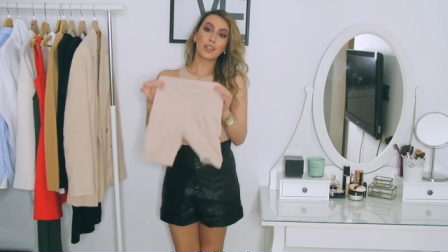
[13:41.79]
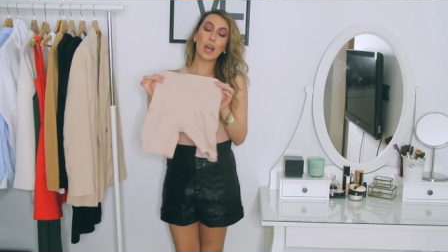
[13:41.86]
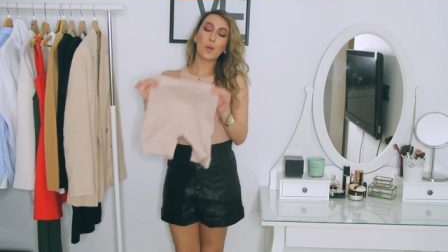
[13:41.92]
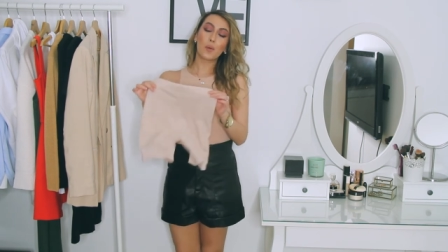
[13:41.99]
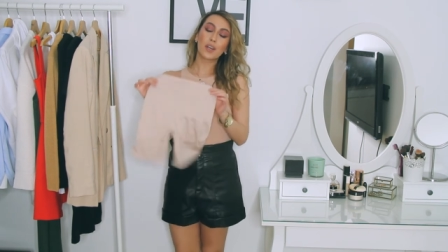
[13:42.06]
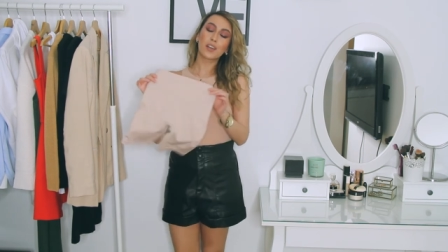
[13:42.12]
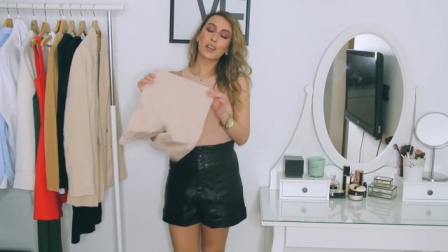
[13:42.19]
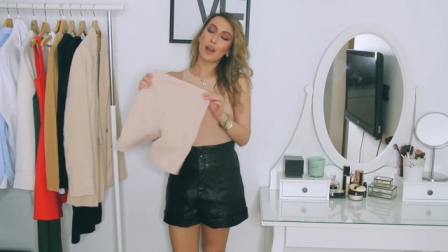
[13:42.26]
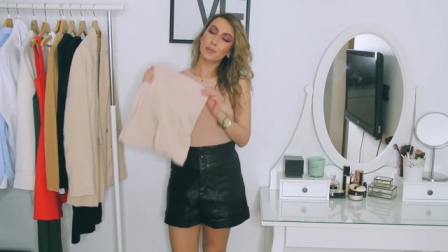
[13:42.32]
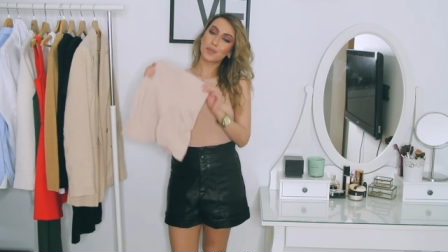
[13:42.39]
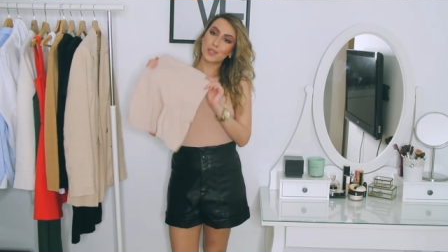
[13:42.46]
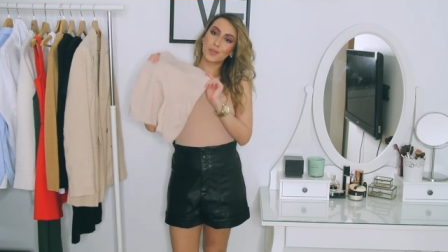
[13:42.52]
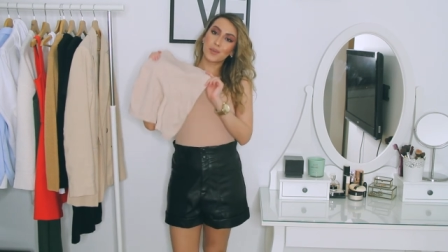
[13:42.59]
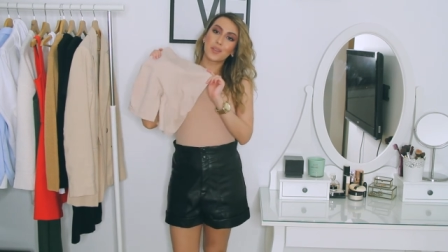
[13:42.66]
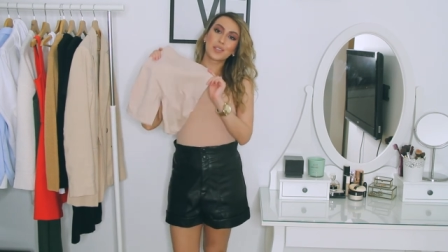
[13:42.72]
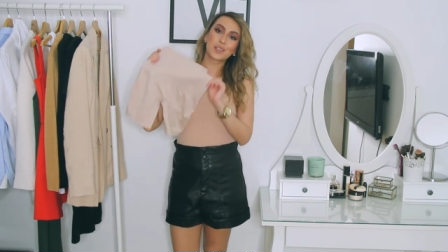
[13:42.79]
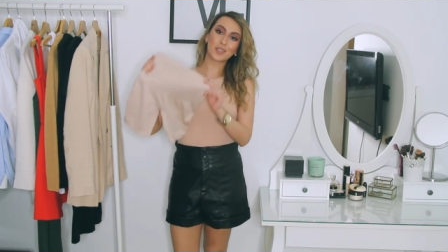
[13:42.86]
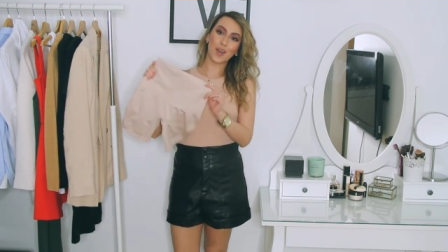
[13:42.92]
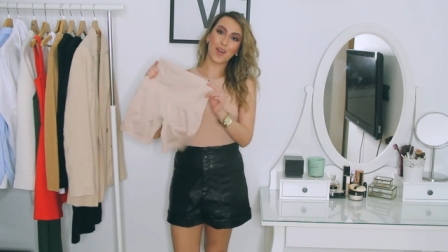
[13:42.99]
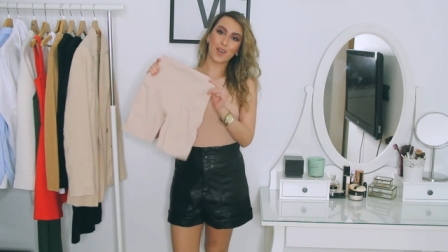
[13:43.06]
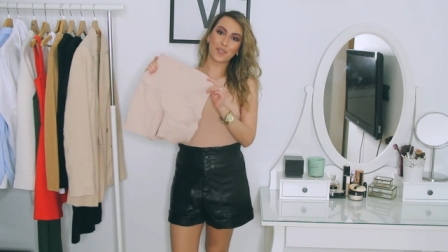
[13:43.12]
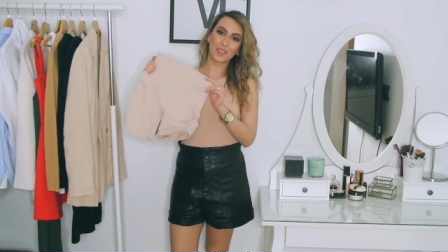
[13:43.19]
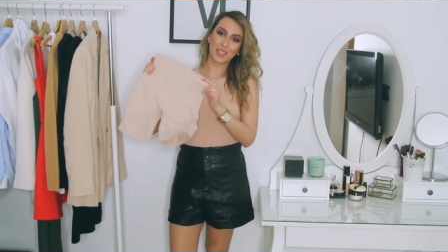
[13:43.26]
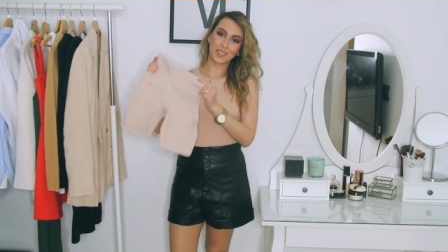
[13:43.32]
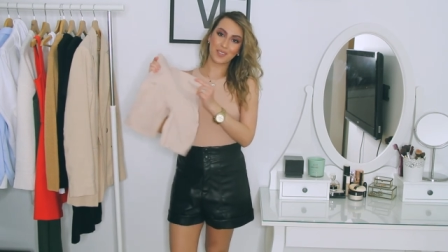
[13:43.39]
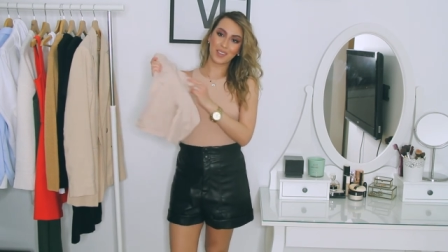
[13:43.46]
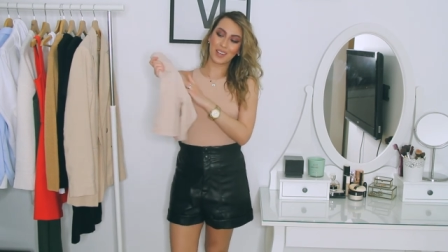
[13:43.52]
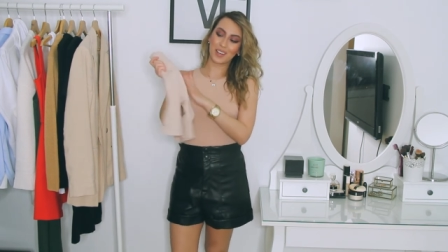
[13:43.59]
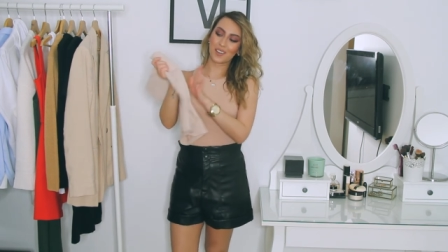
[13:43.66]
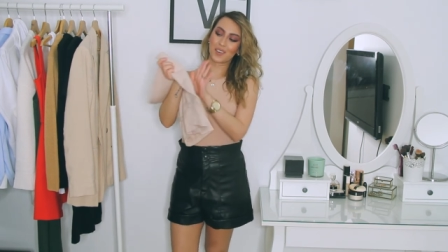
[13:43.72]
Now, when it comes to the star of this
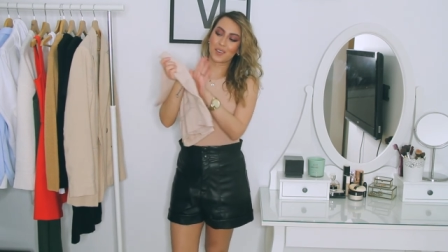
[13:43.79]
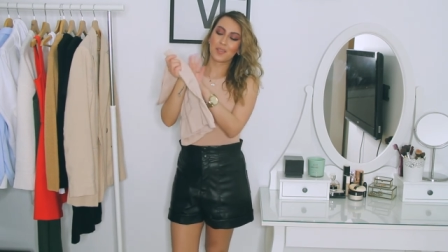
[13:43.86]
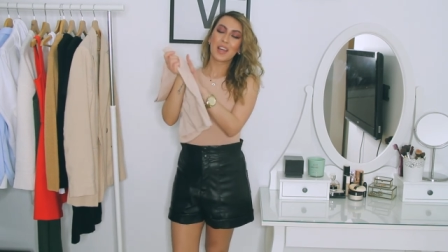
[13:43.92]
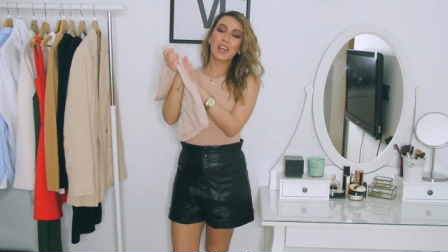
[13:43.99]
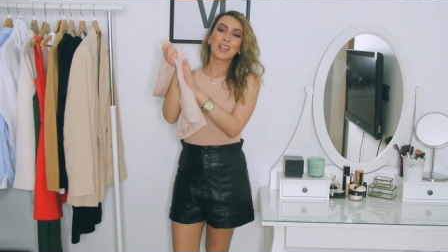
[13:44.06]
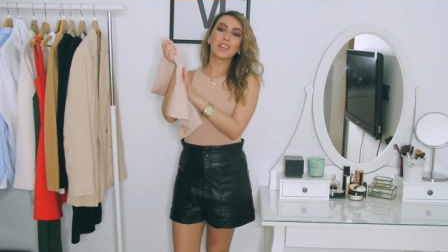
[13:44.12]
video,